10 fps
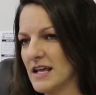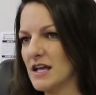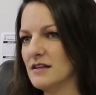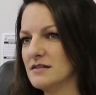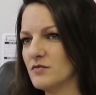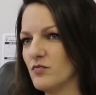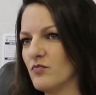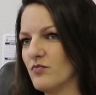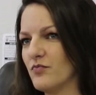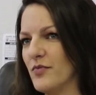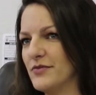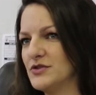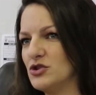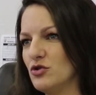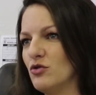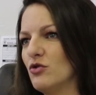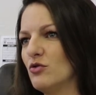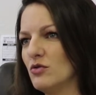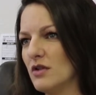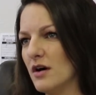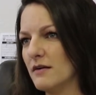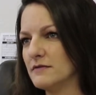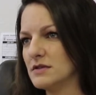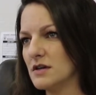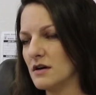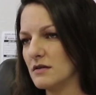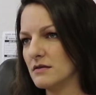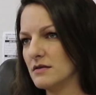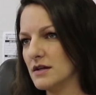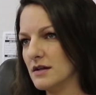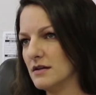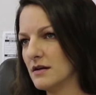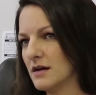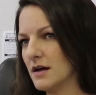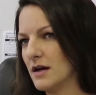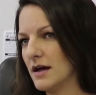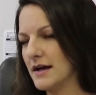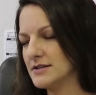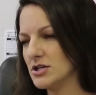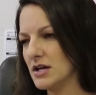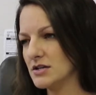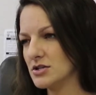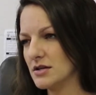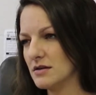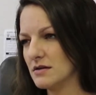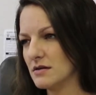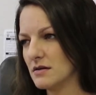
His two loves other than education,